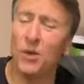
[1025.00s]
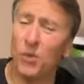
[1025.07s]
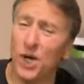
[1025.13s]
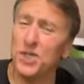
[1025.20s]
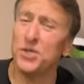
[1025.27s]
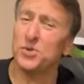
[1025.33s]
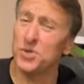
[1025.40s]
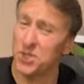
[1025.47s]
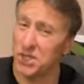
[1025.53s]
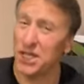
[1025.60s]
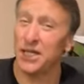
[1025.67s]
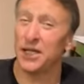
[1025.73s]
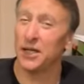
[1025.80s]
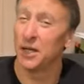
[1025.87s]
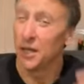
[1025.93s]
And when you
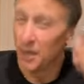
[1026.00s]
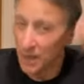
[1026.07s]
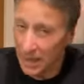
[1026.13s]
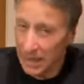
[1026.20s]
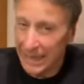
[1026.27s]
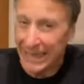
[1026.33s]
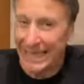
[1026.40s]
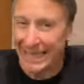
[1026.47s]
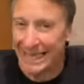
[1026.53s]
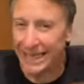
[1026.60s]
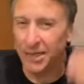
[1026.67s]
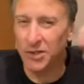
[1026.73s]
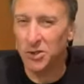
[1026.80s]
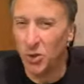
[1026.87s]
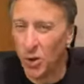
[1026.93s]
see it,
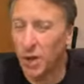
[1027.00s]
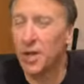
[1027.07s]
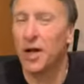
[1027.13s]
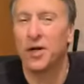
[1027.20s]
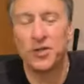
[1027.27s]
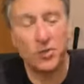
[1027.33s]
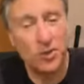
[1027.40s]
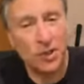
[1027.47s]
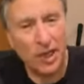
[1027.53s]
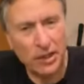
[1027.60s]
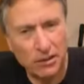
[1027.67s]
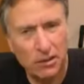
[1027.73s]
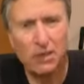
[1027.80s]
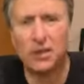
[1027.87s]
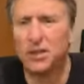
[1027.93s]
it'll dawn on you. You're
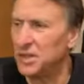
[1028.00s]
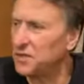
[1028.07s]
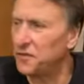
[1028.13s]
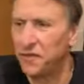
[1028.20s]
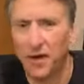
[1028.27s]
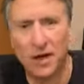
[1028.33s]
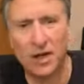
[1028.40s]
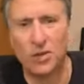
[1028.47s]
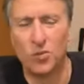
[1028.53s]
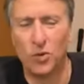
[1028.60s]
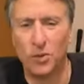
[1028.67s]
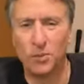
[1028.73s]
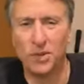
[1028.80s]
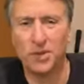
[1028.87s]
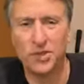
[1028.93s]
like, look at this fucking
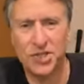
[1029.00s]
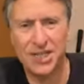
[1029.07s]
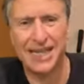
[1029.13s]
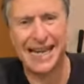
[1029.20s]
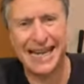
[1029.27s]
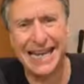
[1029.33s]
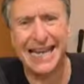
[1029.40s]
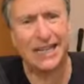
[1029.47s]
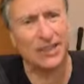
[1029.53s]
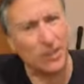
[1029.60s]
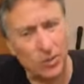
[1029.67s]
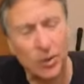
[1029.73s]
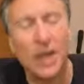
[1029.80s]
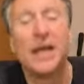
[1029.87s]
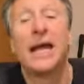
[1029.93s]
woman. She can't
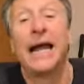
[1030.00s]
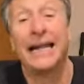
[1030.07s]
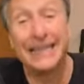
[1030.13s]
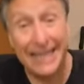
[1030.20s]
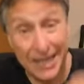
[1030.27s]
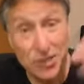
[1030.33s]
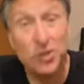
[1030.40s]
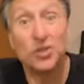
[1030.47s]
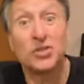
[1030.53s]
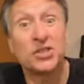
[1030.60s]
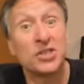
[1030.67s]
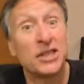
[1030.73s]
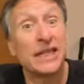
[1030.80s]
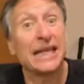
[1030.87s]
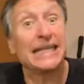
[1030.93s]
handle it. And then you'll
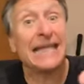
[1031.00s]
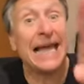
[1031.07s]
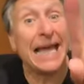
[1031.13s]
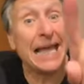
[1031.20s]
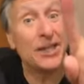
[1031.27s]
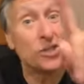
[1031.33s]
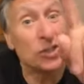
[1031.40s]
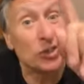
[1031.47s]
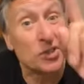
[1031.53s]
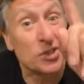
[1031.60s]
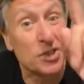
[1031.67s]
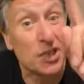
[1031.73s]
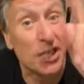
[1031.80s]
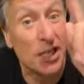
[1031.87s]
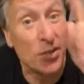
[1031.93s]
see it. Then you'll
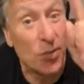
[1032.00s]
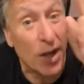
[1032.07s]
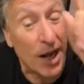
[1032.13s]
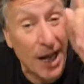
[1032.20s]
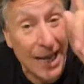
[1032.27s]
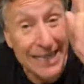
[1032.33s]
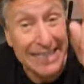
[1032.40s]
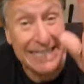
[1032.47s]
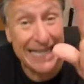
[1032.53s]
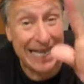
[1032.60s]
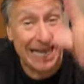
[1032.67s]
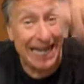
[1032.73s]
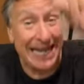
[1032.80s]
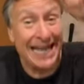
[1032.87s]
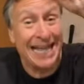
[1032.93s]
see what I
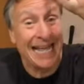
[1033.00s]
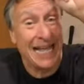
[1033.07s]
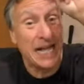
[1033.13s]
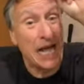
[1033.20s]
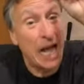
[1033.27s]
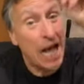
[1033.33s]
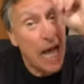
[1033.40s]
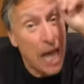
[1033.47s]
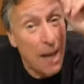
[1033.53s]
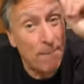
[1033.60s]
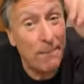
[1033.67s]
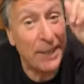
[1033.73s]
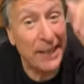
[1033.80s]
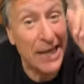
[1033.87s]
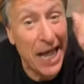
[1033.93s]
said.
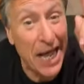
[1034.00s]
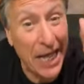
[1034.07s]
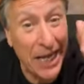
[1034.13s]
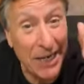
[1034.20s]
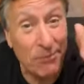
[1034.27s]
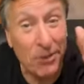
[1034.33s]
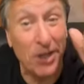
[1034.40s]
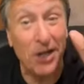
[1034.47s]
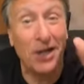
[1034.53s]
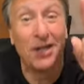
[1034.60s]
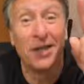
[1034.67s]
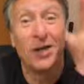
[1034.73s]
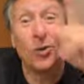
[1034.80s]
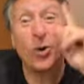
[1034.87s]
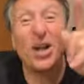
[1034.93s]

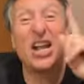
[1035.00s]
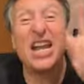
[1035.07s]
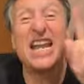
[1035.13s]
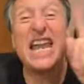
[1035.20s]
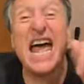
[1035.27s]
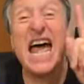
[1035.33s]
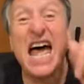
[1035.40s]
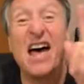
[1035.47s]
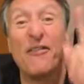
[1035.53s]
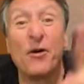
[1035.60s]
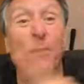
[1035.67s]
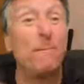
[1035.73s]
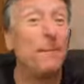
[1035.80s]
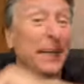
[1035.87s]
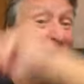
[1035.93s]
Oppenheimer would have
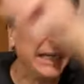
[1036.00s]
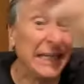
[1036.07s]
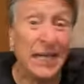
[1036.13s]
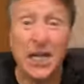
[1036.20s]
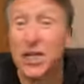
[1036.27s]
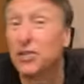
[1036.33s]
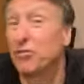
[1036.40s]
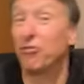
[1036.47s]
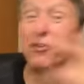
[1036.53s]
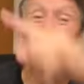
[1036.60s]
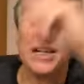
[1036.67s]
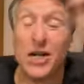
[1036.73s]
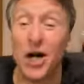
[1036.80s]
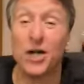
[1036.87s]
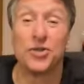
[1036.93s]
never beat
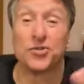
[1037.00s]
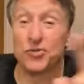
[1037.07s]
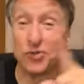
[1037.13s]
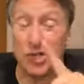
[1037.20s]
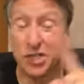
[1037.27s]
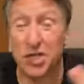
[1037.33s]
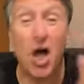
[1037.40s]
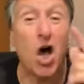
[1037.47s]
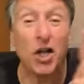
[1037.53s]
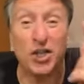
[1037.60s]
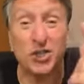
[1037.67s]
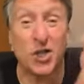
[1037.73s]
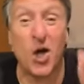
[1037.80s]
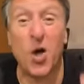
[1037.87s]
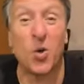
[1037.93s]
3 countries on
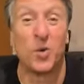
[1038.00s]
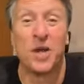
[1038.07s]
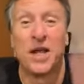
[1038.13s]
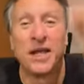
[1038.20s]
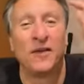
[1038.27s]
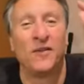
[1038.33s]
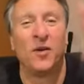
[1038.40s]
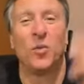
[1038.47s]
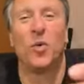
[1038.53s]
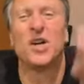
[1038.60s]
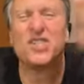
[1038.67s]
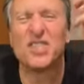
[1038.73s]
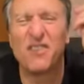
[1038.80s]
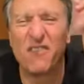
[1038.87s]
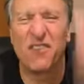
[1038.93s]
his own if it
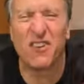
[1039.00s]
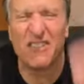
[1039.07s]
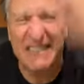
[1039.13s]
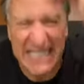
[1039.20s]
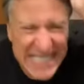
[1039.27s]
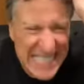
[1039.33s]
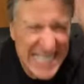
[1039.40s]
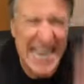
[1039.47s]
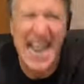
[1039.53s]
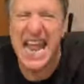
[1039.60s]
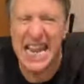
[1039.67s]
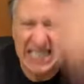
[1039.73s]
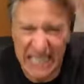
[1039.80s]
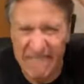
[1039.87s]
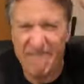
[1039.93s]
wasn't for his
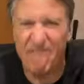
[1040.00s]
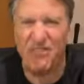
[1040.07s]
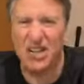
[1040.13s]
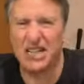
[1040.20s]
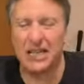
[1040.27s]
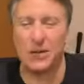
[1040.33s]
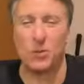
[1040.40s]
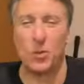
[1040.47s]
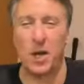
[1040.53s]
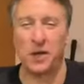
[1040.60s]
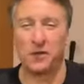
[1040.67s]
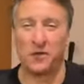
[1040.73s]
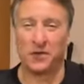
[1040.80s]
nagging fucking